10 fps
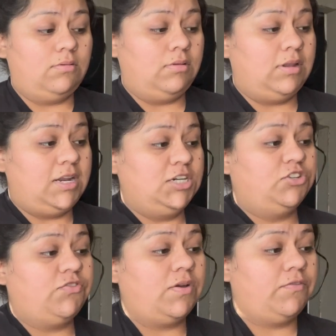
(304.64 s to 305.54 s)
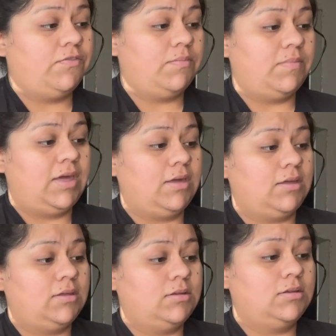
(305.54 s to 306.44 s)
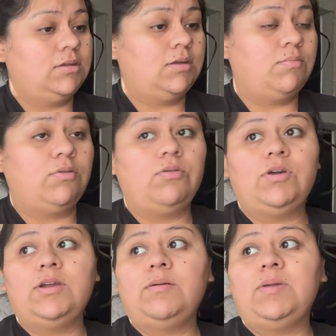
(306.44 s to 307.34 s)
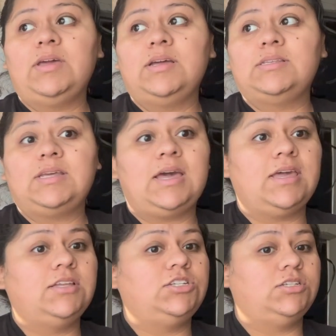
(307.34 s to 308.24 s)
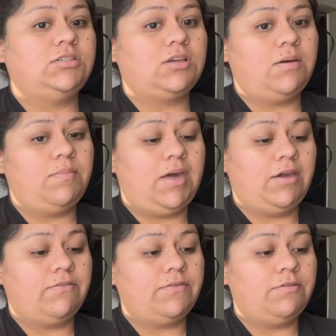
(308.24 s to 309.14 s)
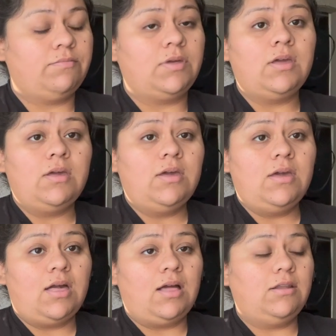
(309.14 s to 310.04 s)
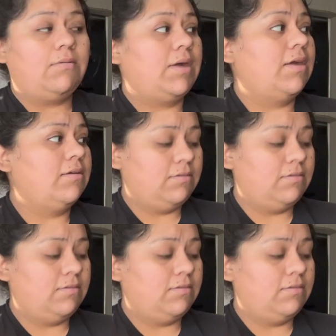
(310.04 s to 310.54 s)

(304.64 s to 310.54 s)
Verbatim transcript: Letter from my employer because I just got back from LOA.